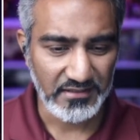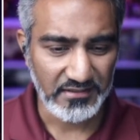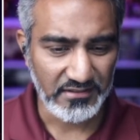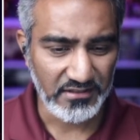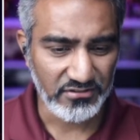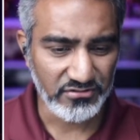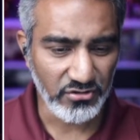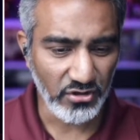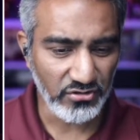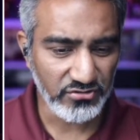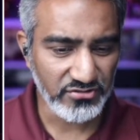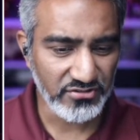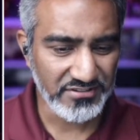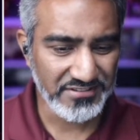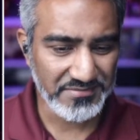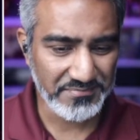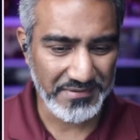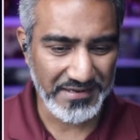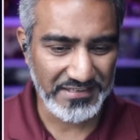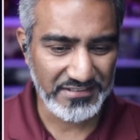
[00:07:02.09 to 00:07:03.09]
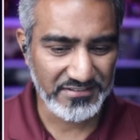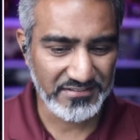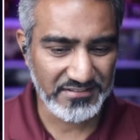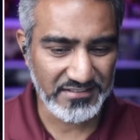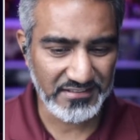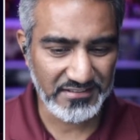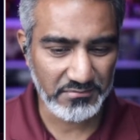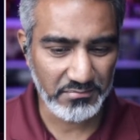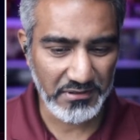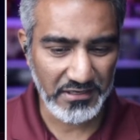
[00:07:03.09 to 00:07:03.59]
There's also speech
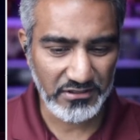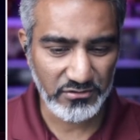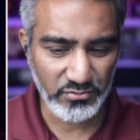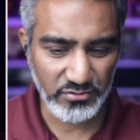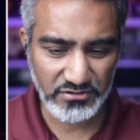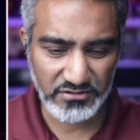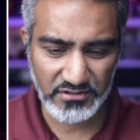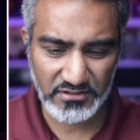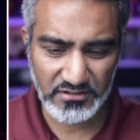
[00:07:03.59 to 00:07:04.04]
to speech, which